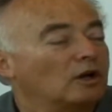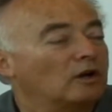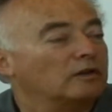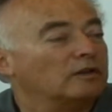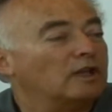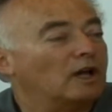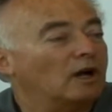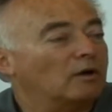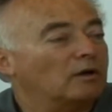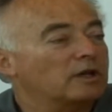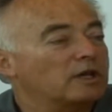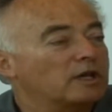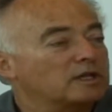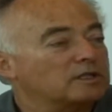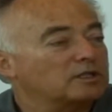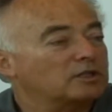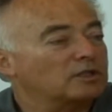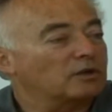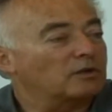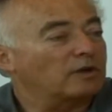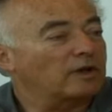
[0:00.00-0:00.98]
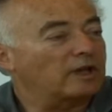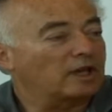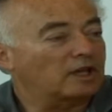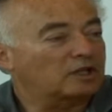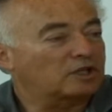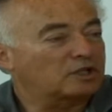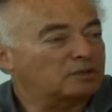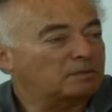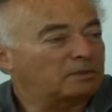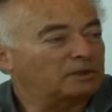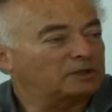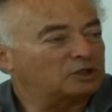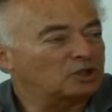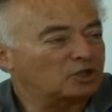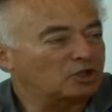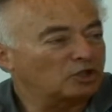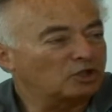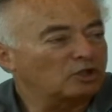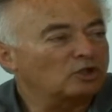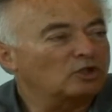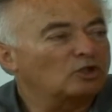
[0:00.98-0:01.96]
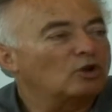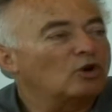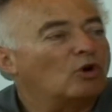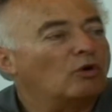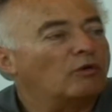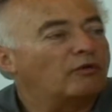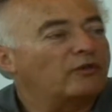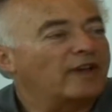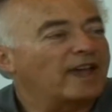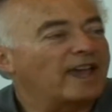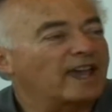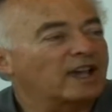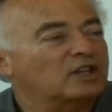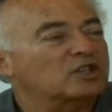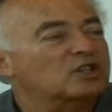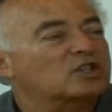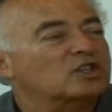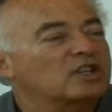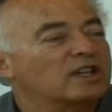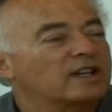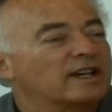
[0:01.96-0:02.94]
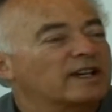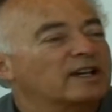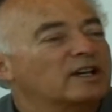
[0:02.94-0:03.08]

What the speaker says: Now here's the expression of x